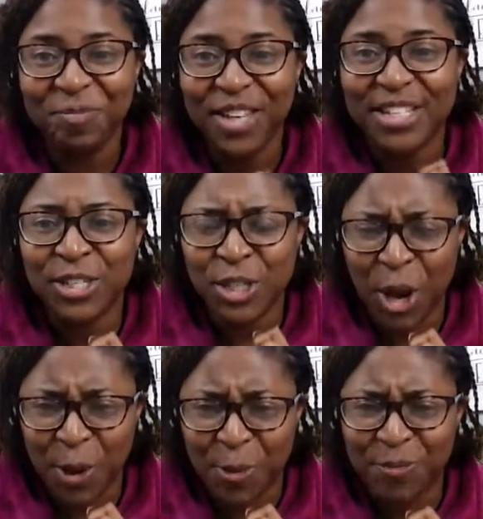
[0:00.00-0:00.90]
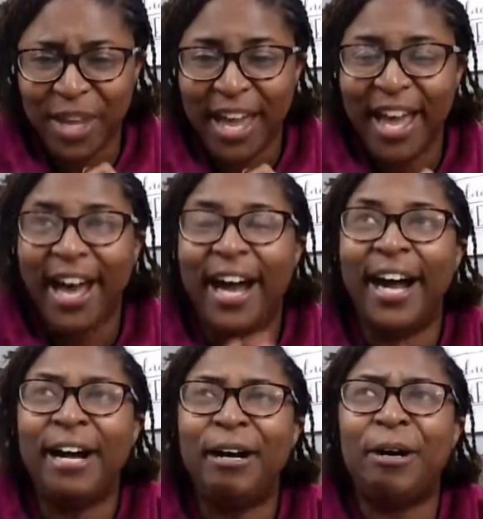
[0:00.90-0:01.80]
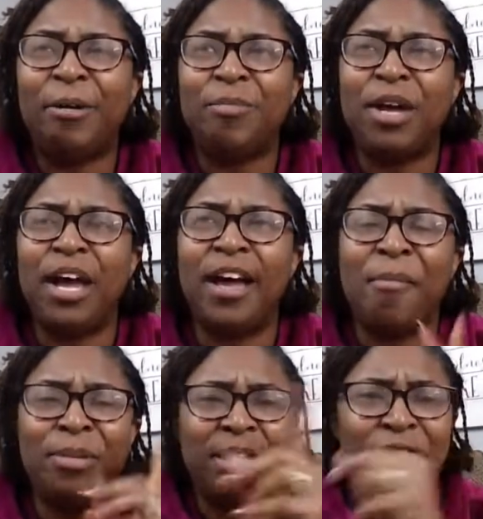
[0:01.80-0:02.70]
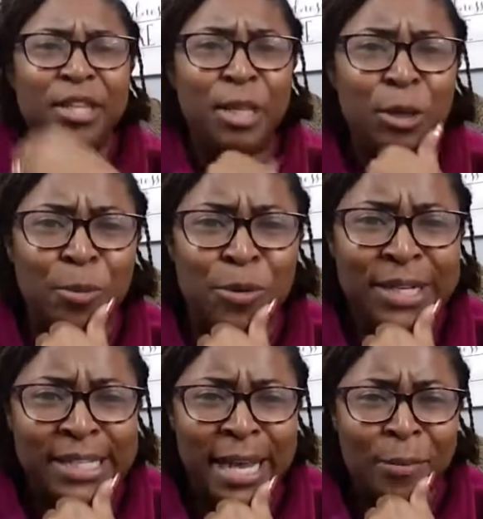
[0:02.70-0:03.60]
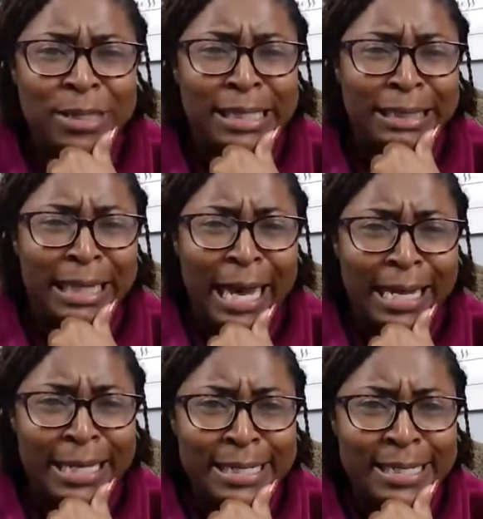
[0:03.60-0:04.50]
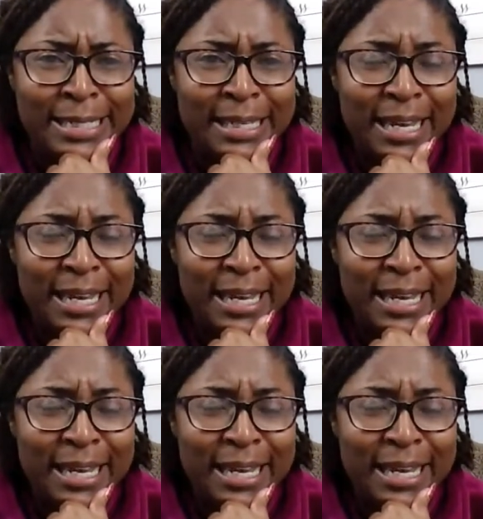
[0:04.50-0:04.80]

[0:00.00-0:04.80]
So I believe the little boy's name was Elias